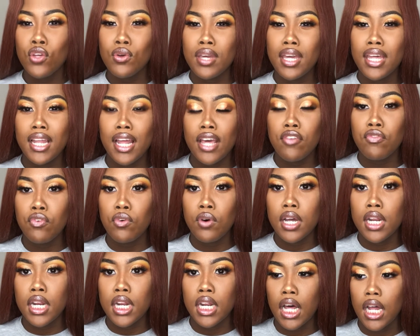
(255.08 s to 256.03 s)
you get like
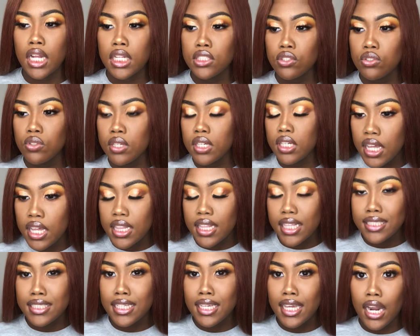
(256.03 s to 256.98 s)
$400 on it.
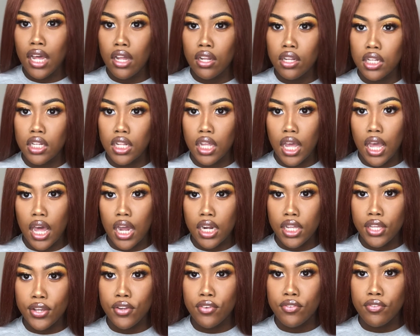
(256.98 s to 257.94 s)
They take it out
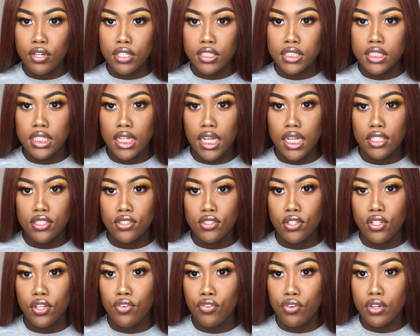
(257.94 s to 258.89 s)
of your first check,
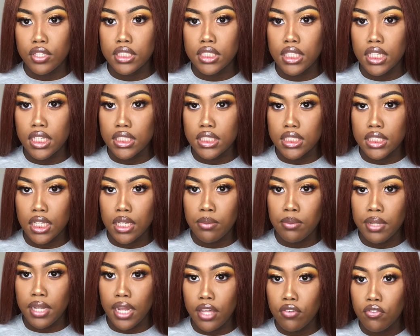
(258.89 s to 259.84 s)
so your first check is gonna
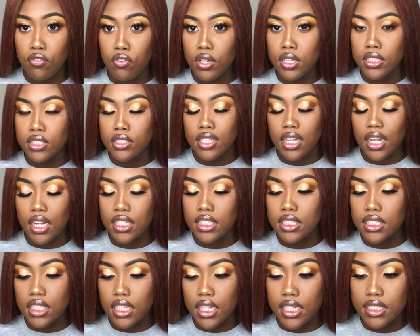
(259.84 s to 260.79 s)
be like
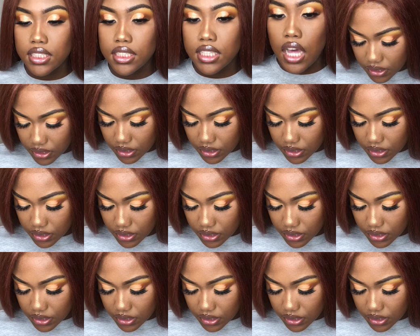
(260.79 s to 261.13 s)
$400 less.